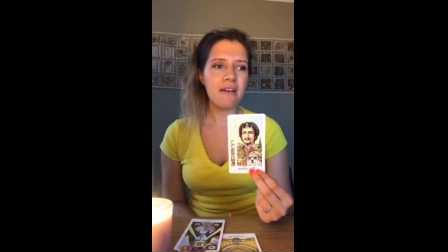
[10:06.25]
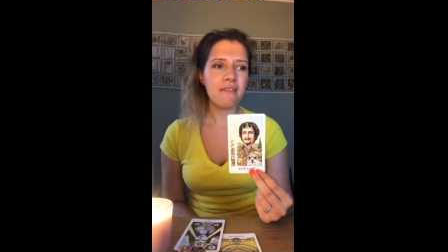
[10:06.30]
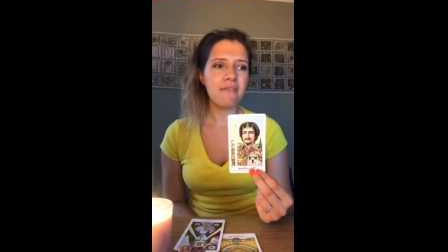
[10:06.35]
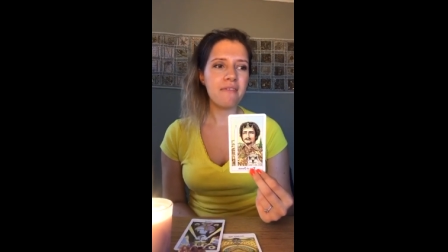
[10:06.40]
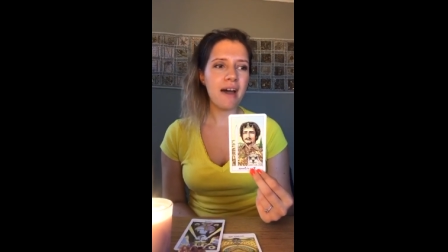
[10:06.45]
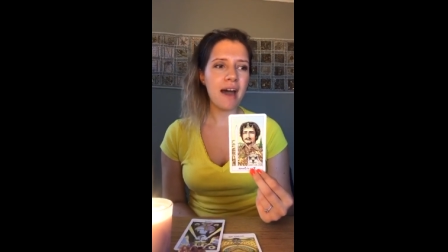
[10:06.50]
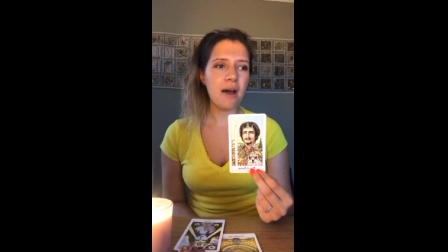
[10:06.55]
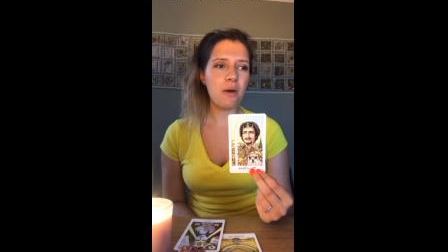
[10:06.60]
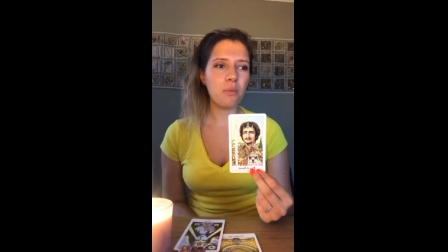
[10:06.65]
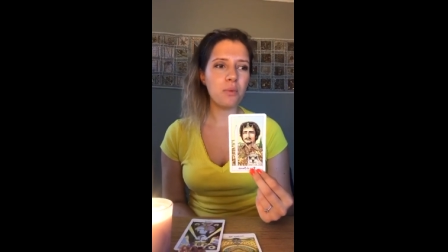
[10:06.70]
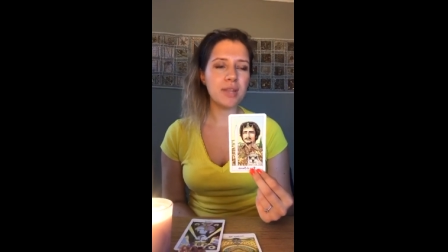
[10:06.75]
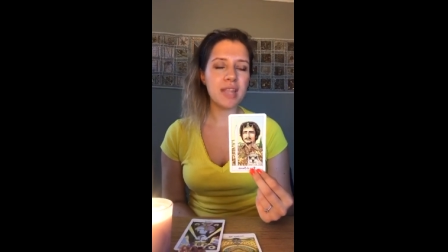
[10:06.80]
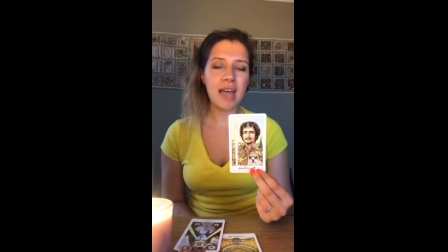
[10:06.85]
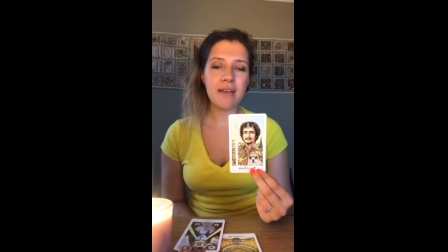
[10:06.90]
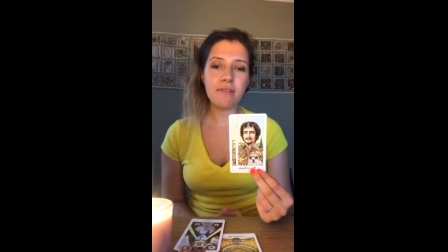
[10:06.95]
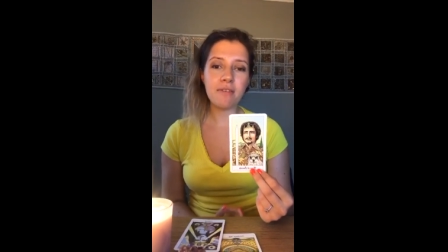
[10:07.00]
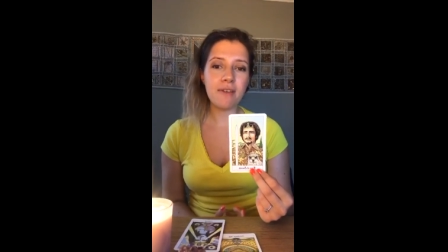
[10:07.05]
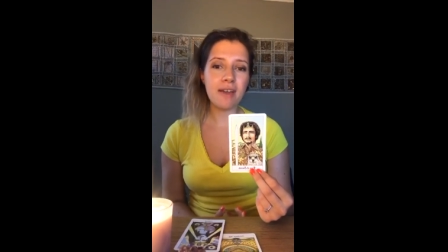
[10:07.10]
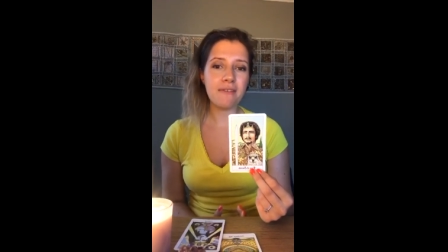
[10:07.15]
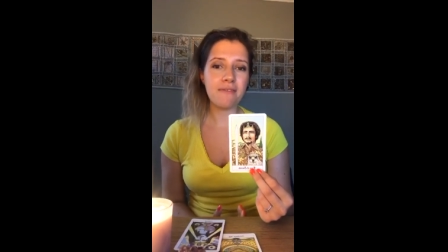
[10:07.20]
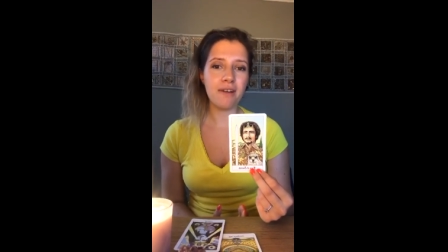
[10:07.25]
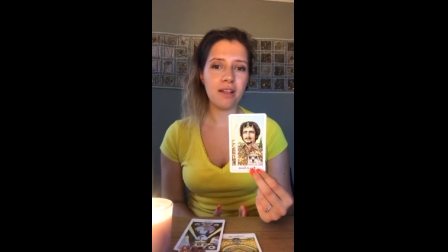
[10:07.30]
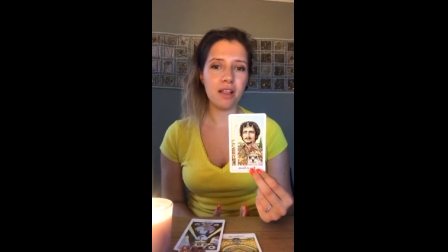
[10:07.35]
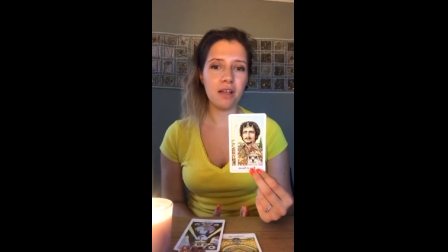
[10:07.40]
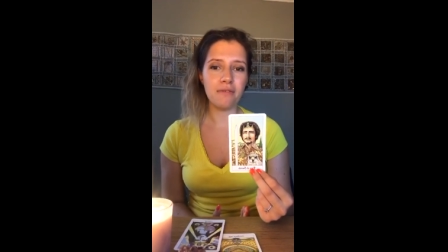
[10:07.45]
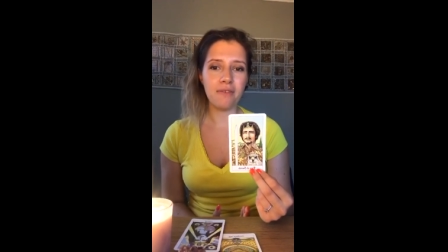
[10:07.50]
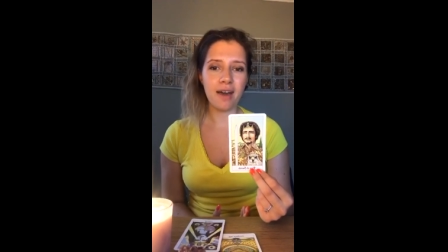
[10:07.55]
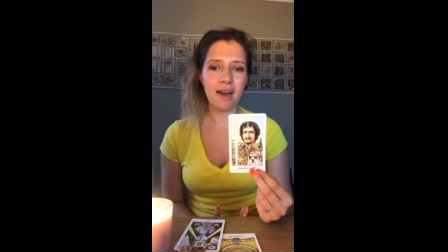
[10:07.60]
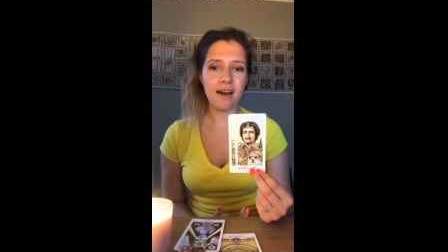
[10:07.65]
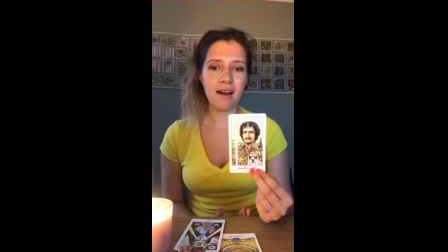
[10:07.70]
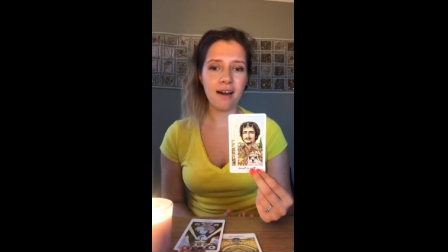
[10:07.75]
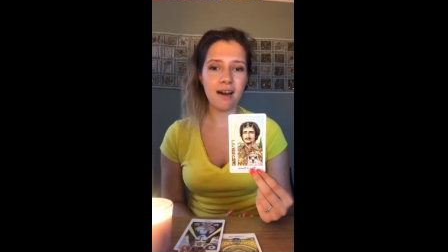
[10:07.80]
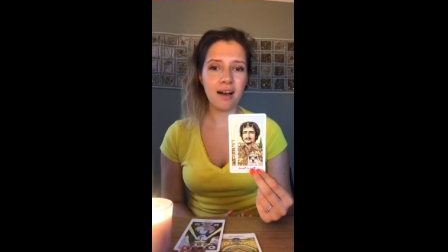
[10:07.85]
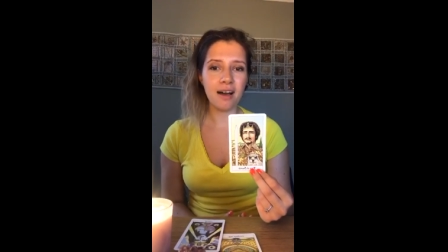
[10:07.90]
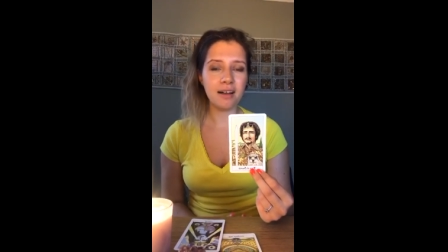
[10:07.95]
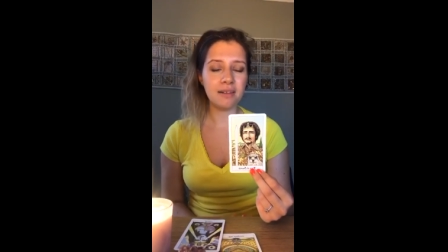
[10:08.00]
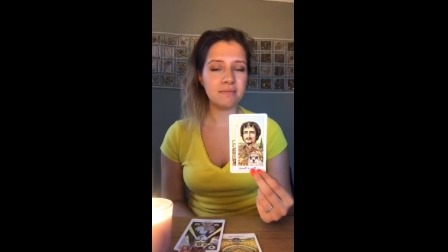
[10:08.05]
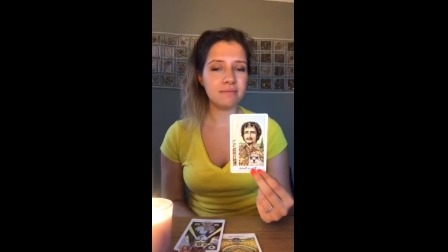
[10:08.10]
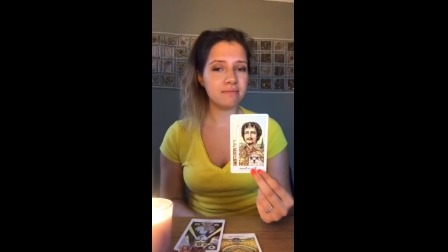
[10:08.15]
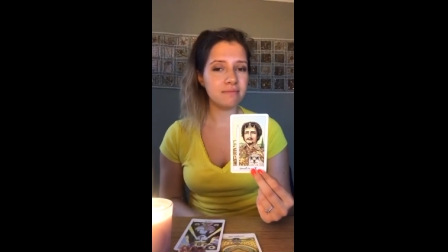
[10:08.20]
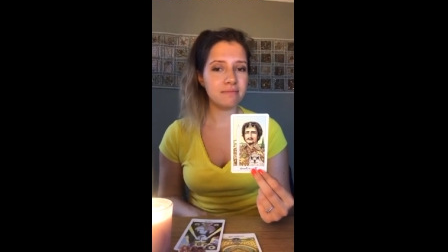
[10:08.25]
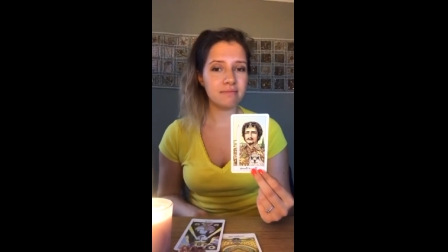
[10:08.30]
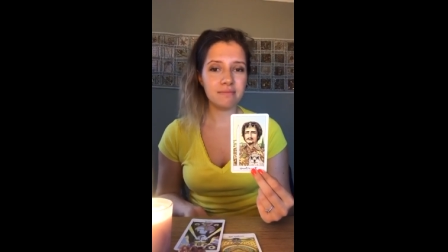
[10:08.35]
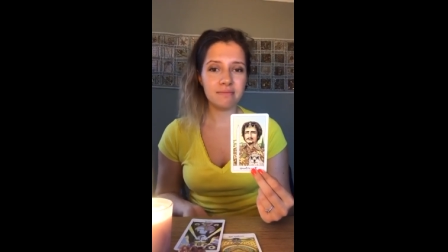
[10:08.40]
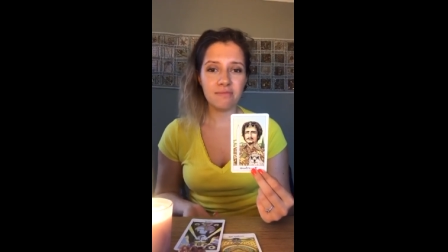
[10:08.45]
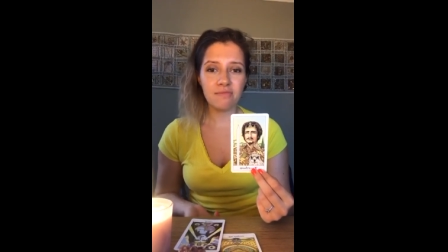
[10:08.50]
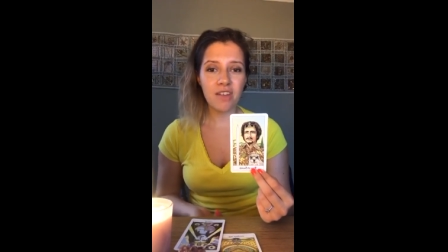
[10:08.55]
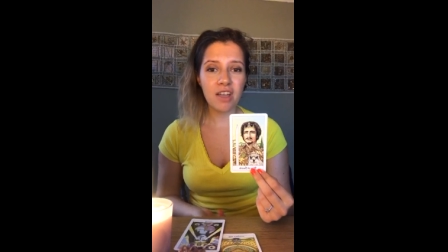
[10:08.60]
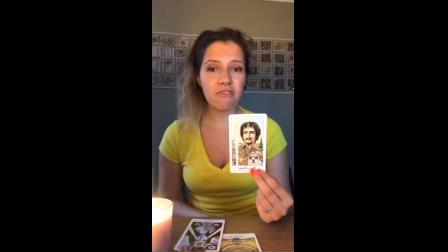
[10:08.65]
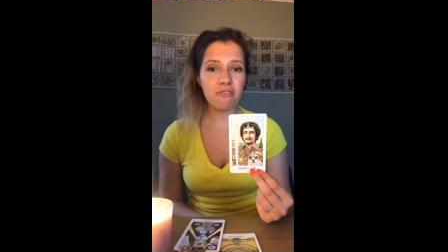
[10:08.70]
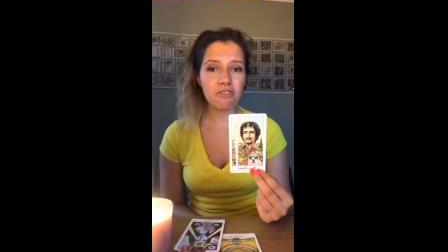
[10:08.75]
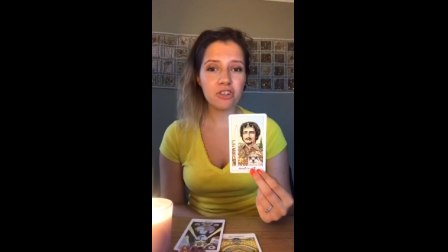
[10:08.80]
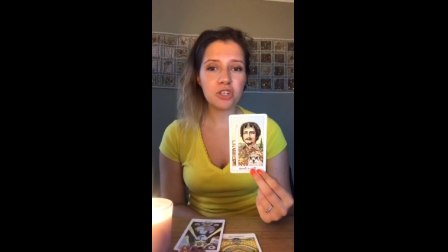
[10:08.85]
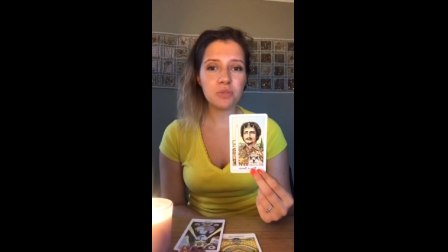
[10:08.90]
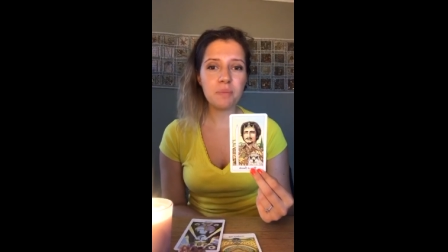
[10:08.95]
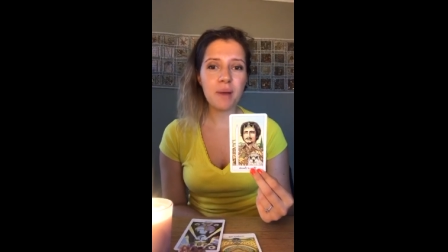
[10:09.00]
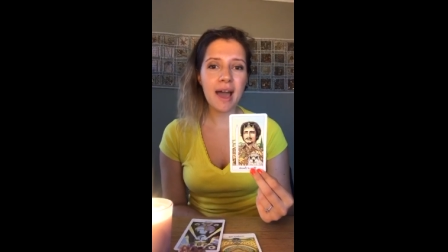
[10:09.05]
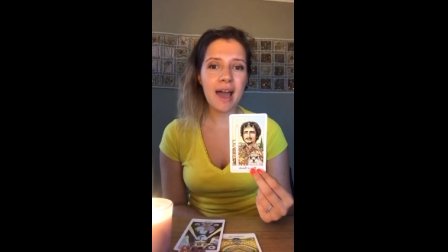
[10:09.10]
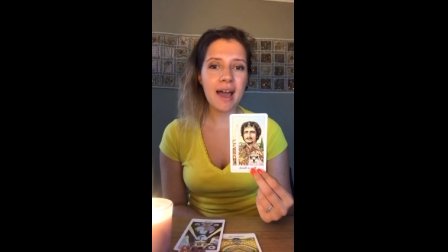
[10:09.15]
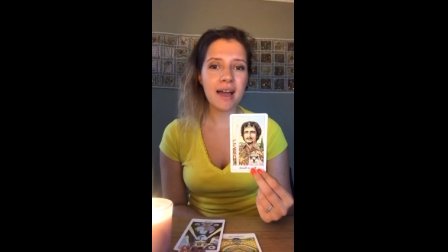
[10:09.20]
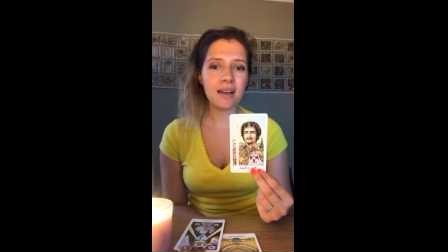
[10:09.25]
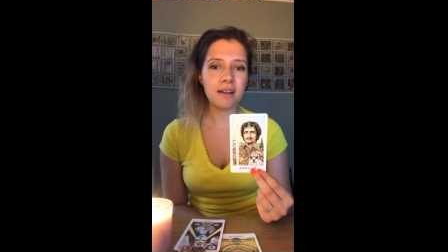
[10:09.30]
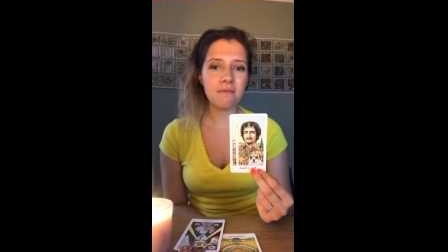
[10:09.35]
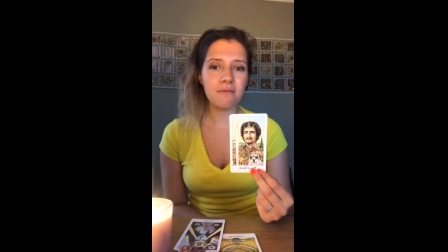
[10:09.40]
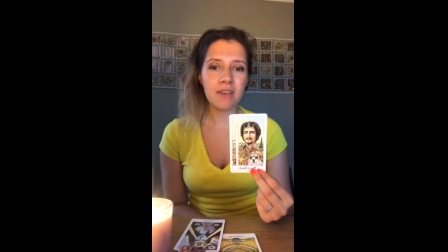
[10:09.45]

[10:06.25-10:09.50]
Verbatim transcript: that whenever they follow their heart, they rush back.